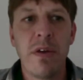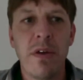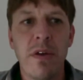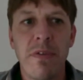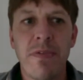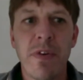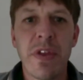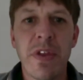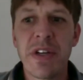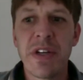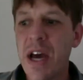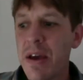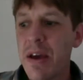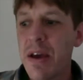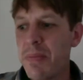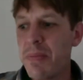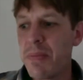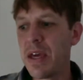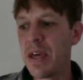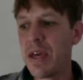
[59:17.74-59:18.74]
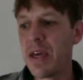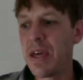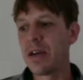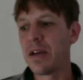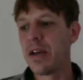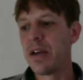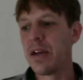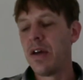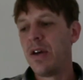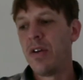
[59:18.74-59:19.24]
for the time being. And
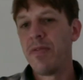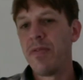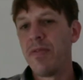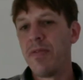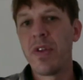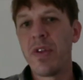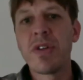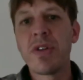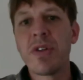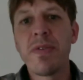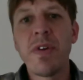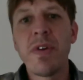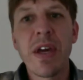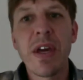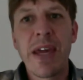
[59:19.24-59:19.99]
for those of you that